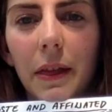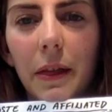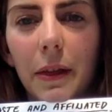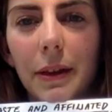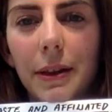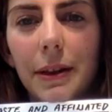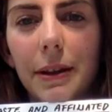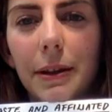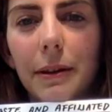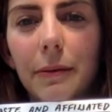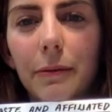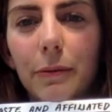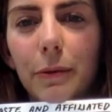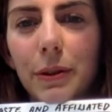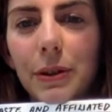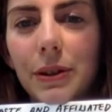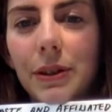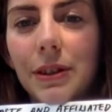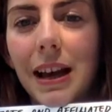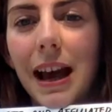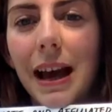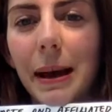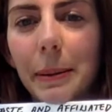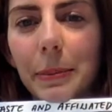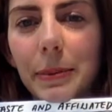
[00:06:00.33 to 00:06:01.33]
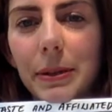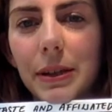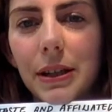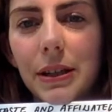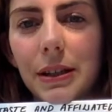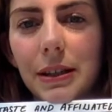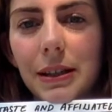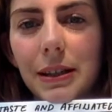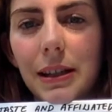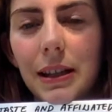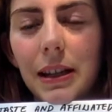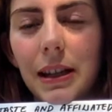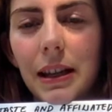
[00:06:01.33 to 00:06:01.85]
The
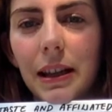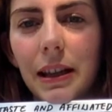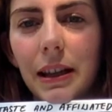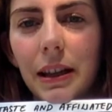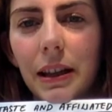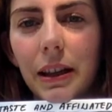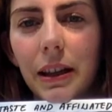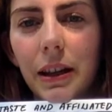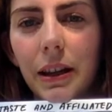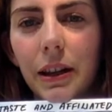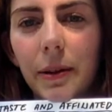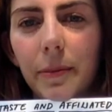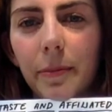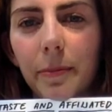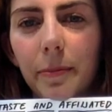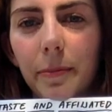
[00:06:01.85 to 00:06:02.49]
receptors in the